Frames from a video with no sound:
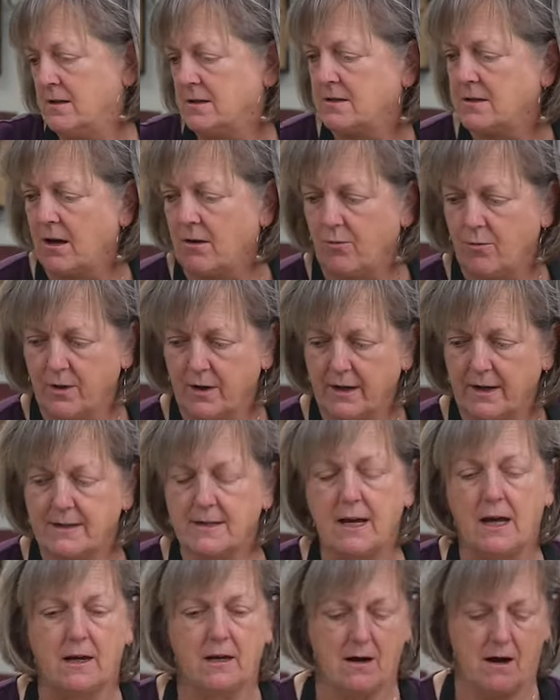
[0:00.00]
So we're going to
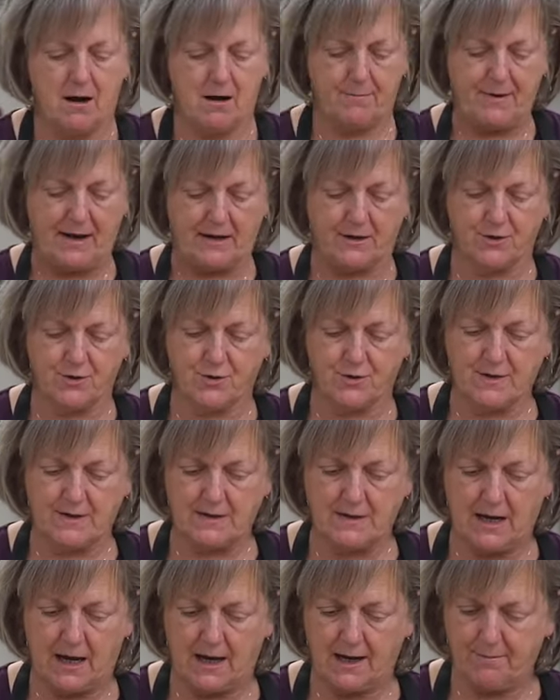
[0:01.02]
take our painter's
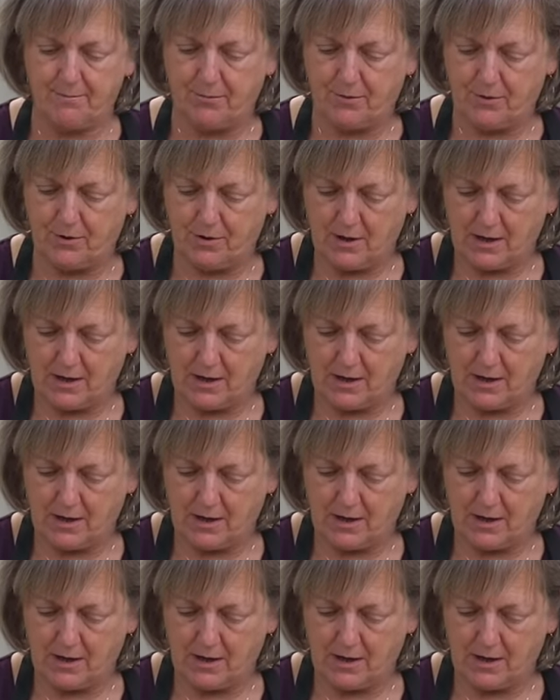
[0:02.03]
tape.